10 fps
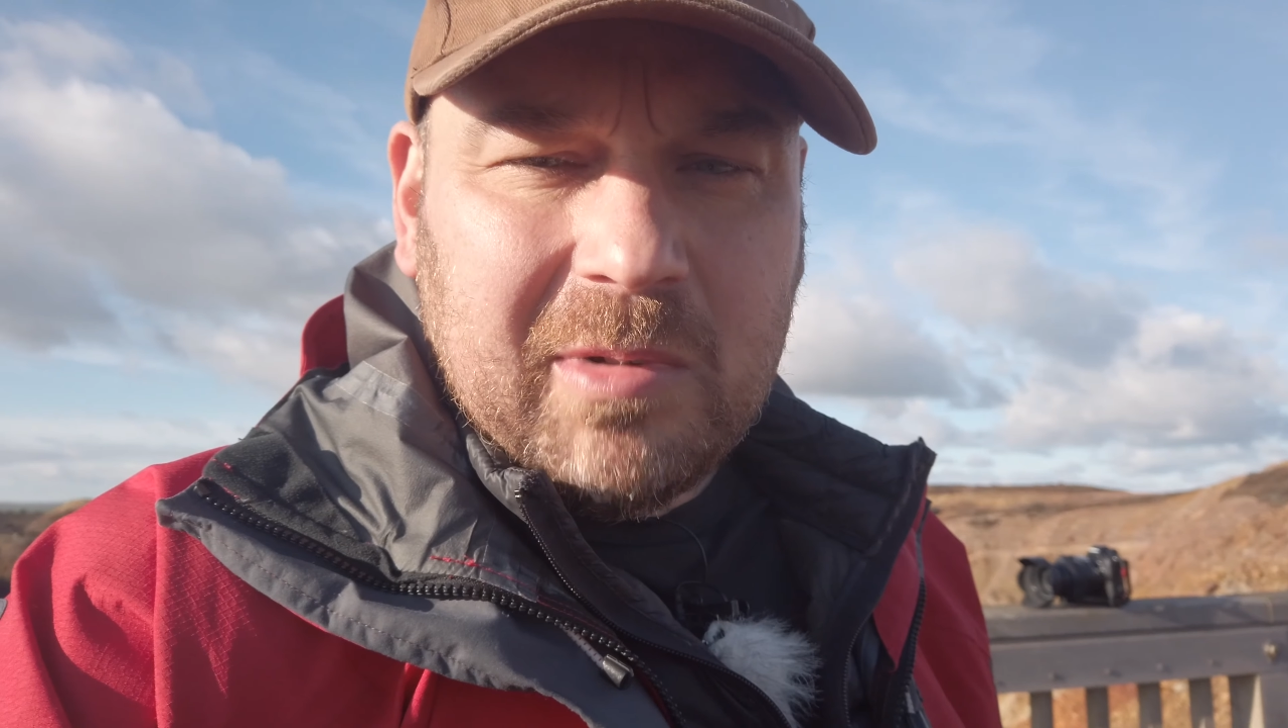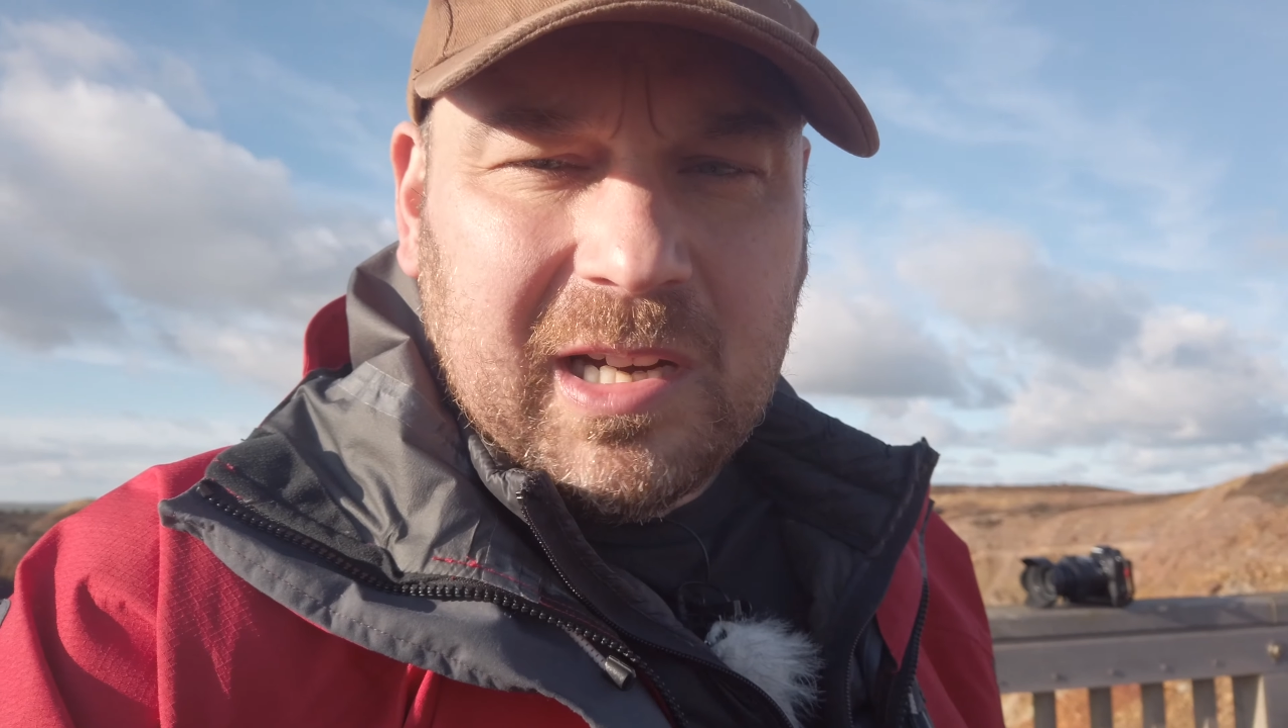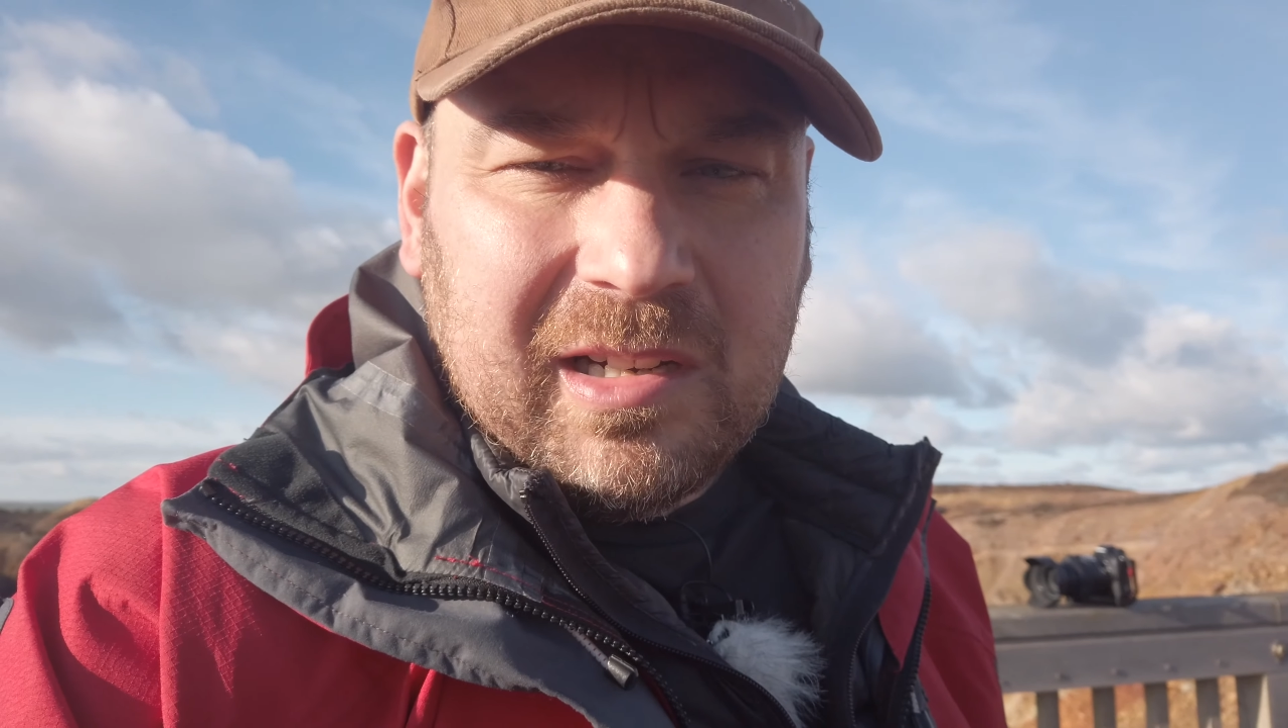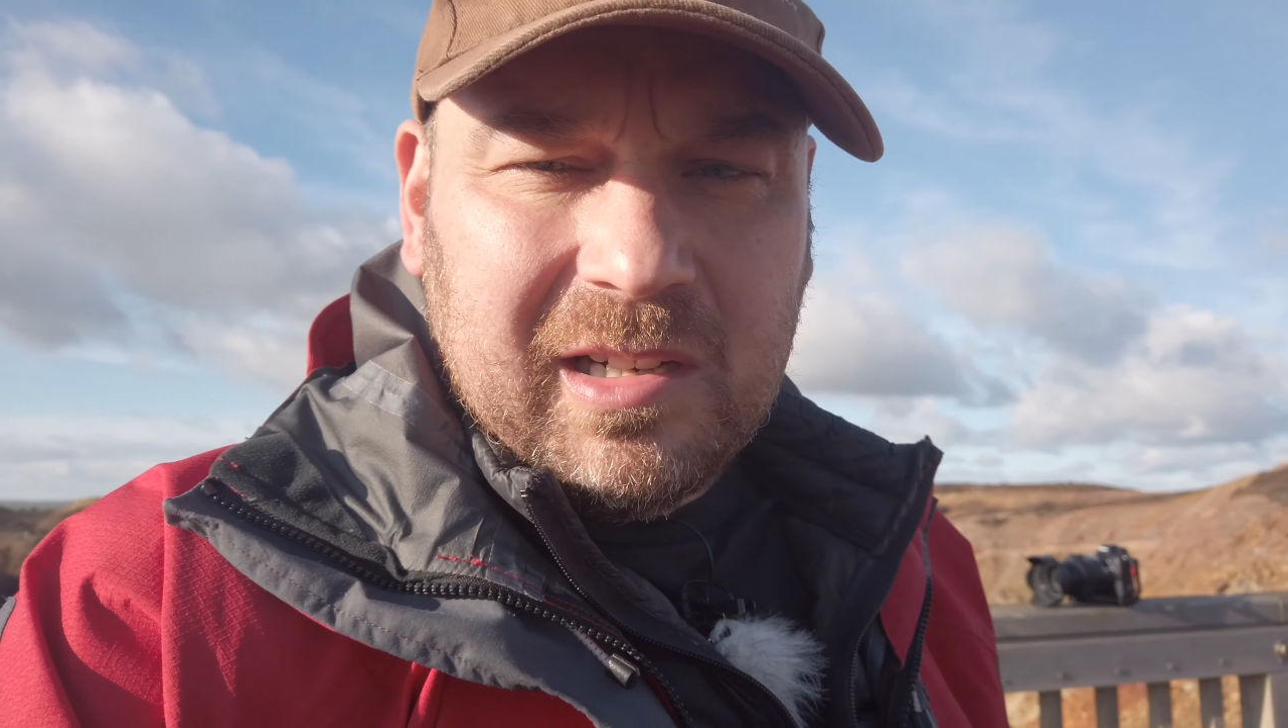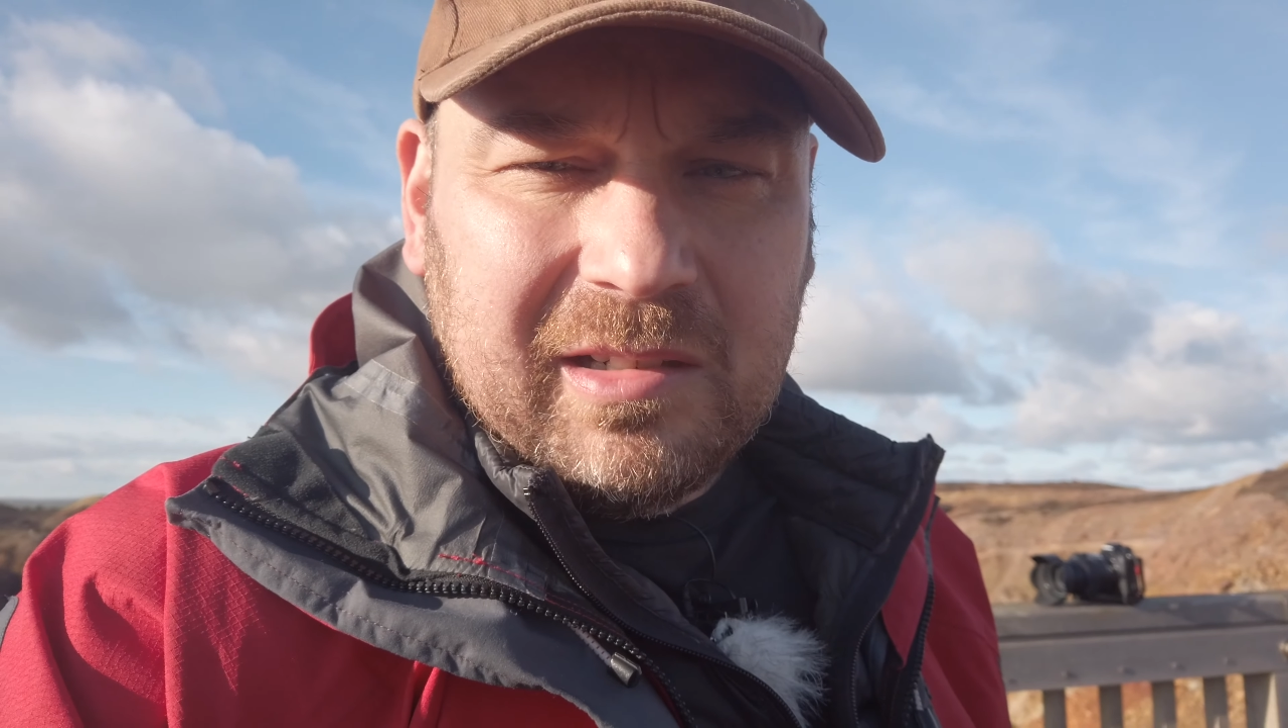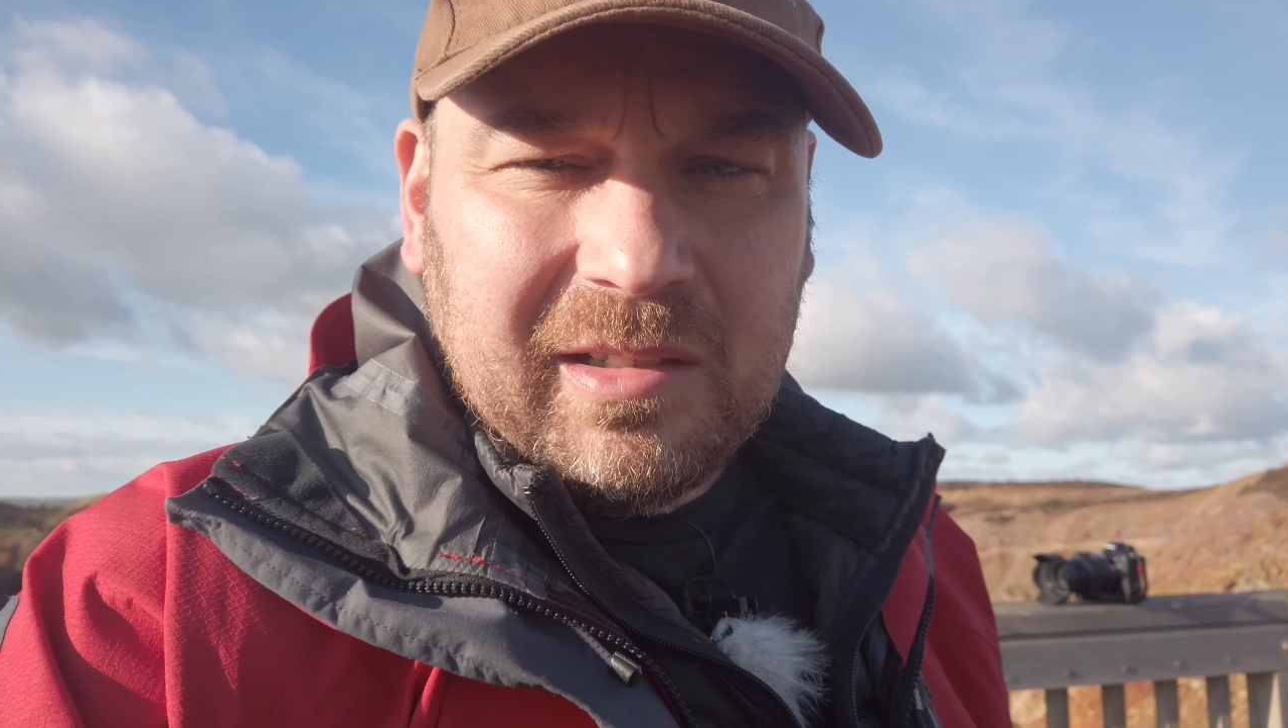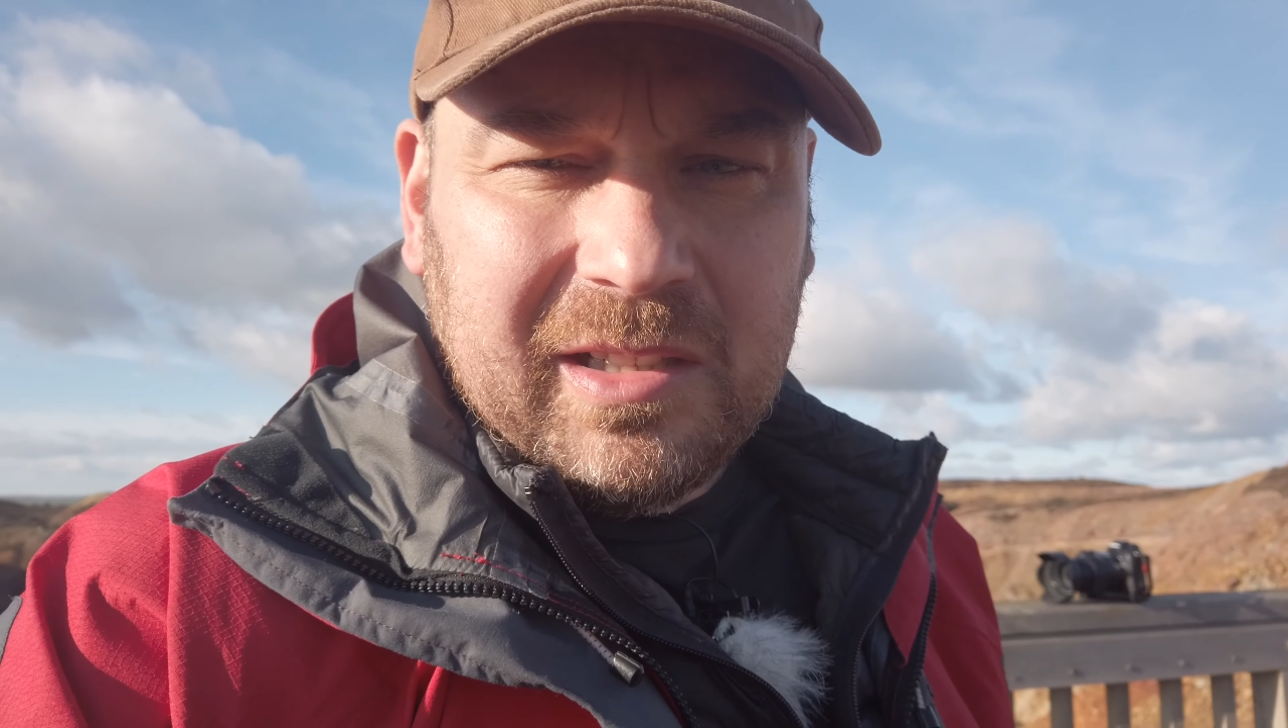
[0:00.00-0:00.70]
about our